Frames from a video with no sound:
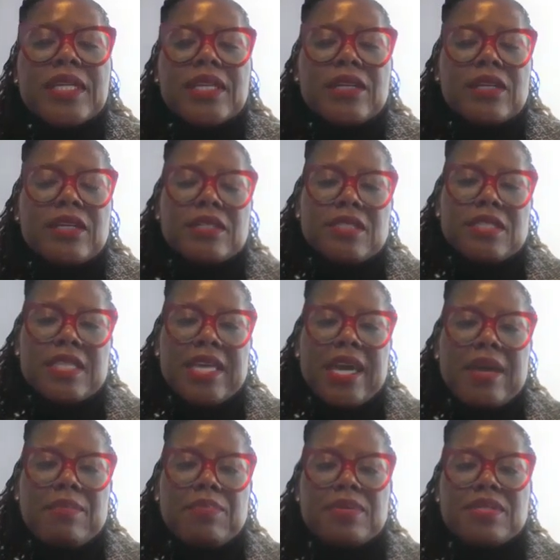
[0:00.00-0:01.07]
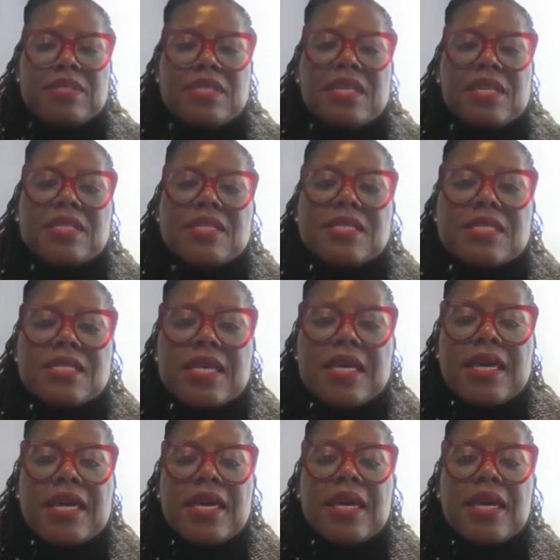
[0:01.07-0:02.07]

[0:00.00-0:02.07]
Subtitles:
leaders that possess